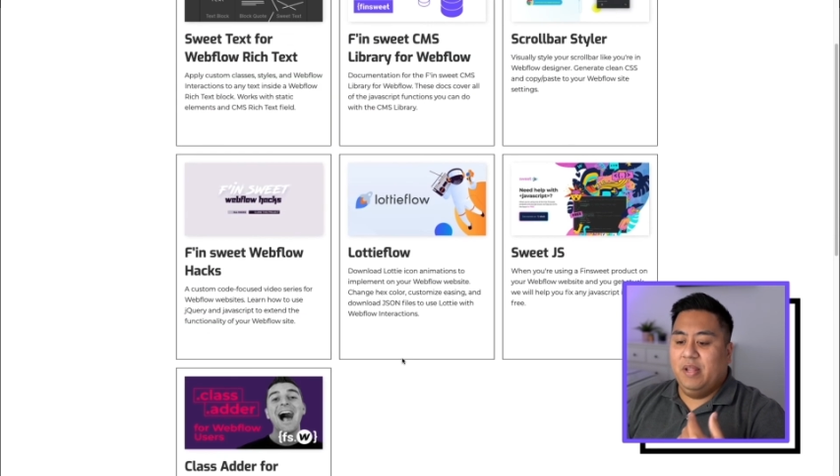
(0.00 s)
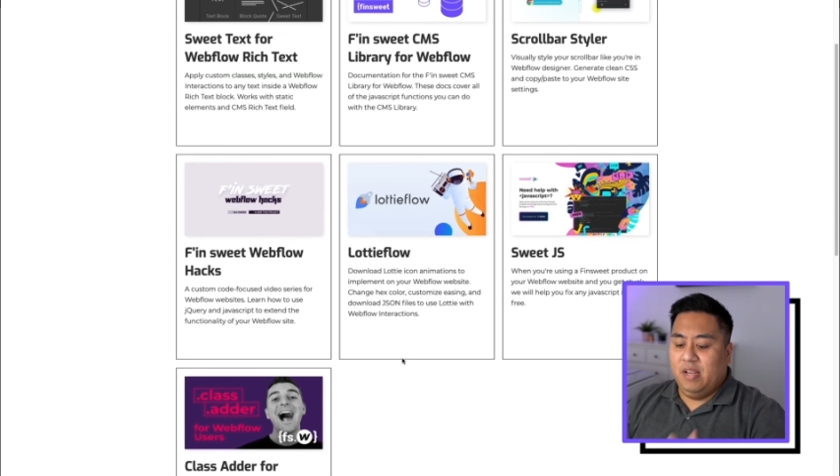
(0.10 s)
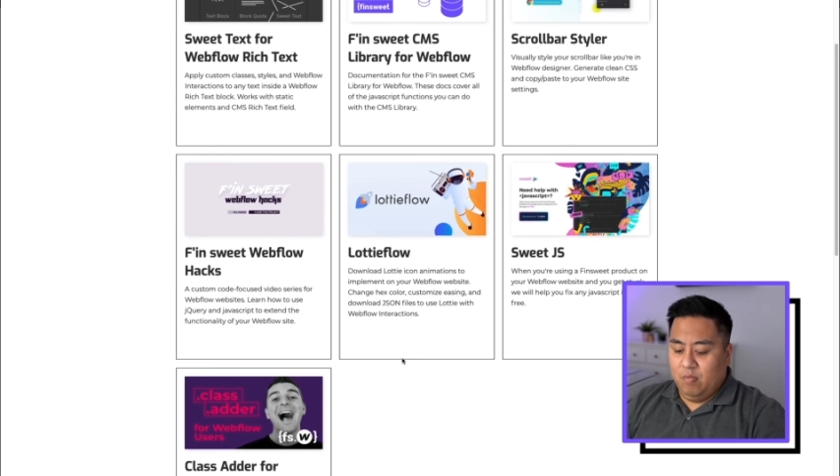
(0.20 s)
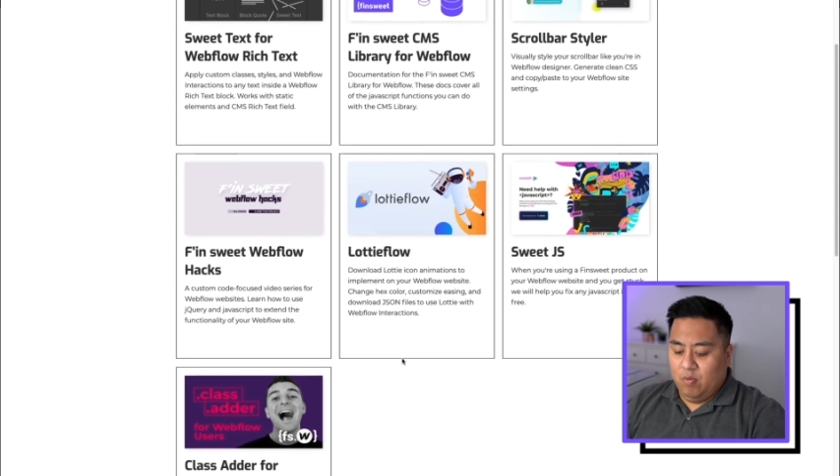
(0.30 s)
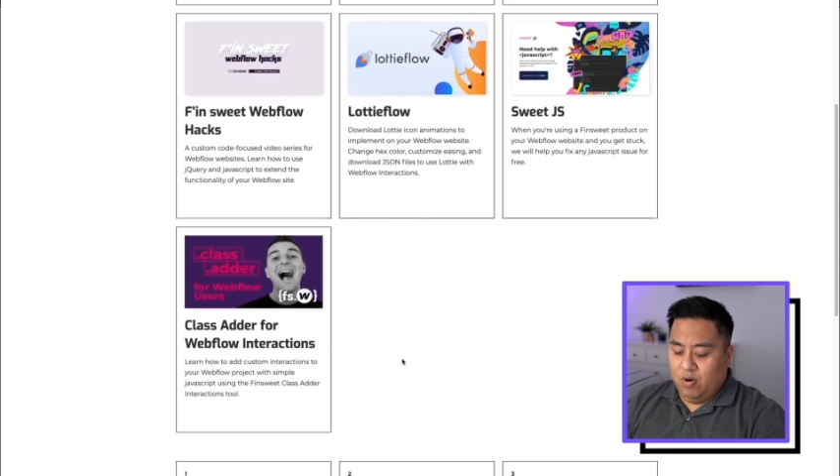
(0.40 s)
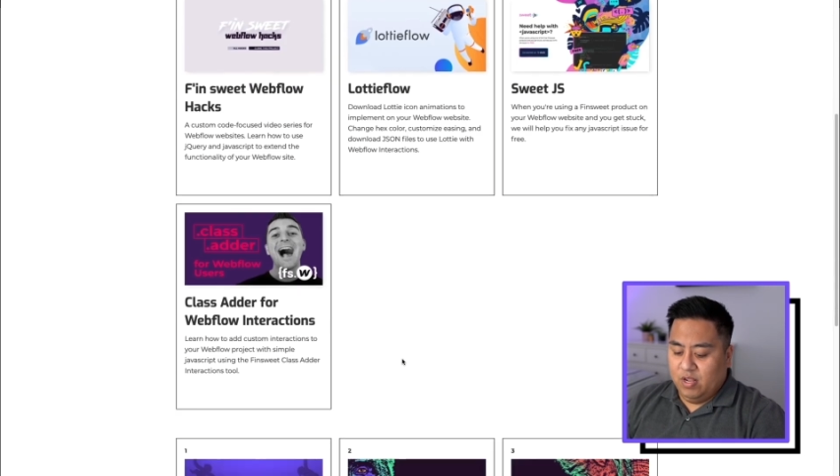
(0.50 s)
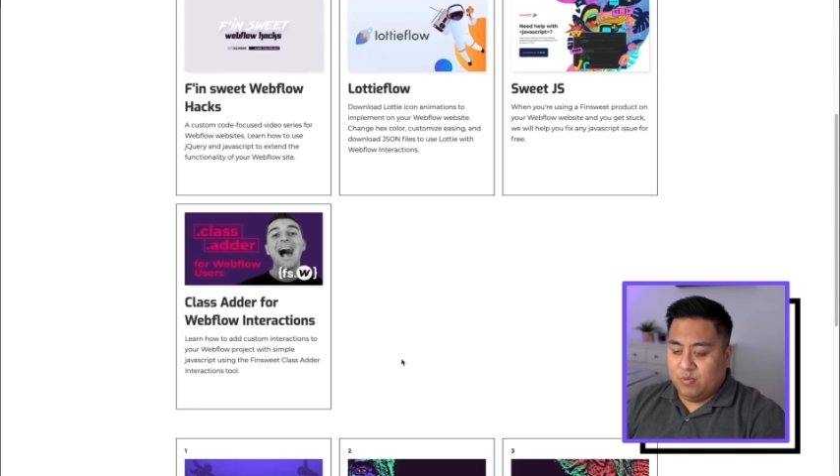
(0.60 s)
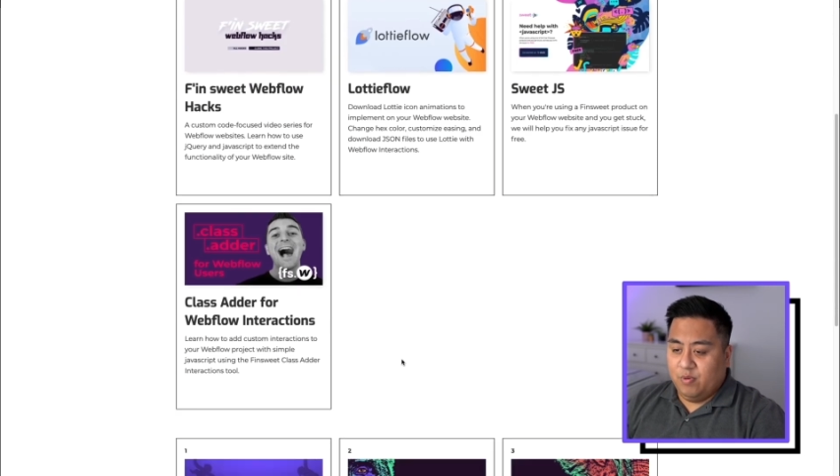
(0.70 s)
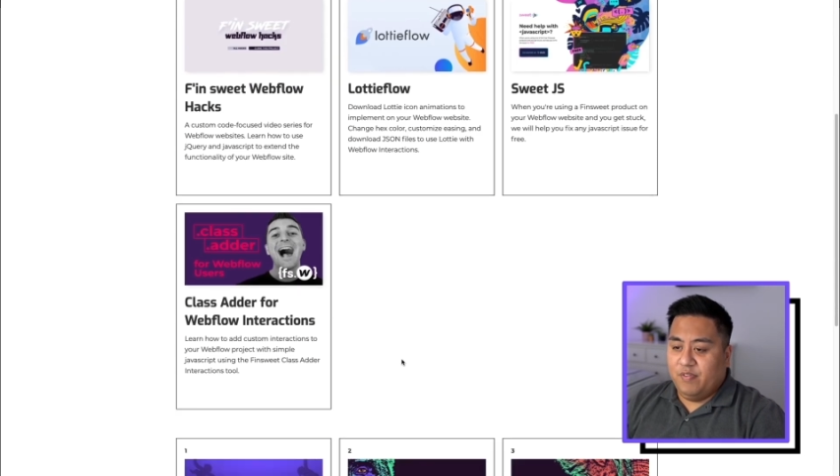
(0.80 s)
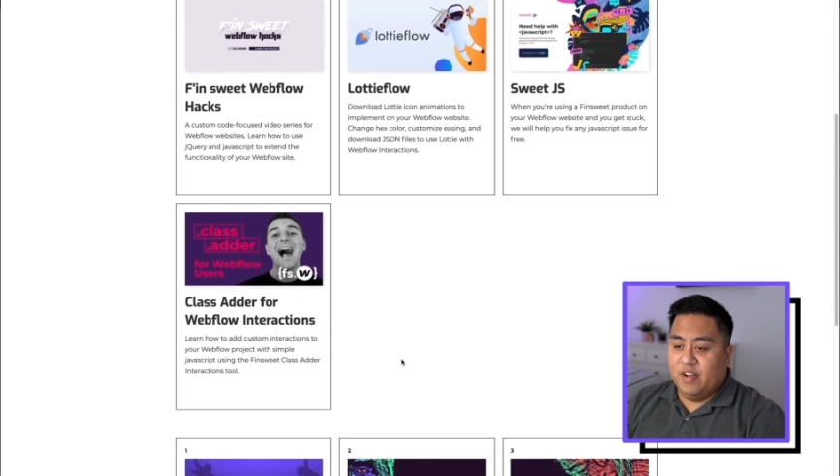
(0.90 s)
anymore. Let's
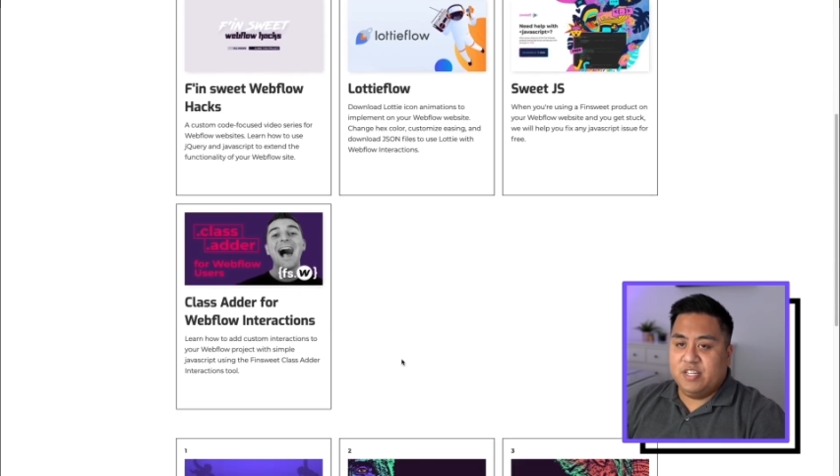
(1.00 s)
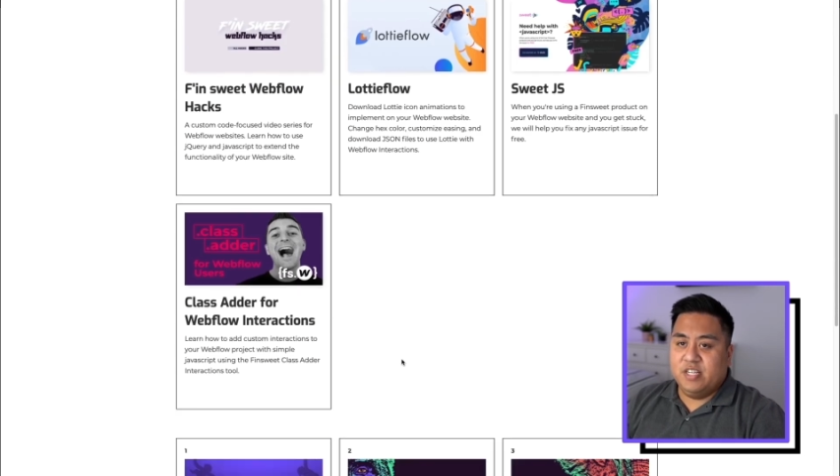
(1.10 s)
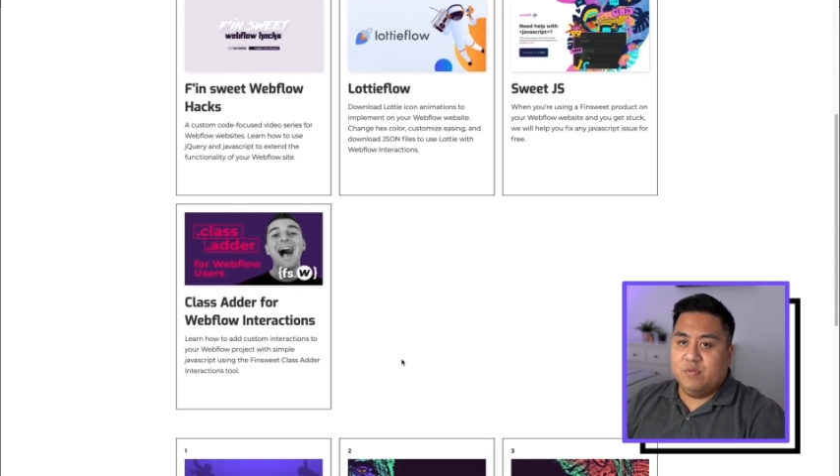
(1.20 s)
refresh this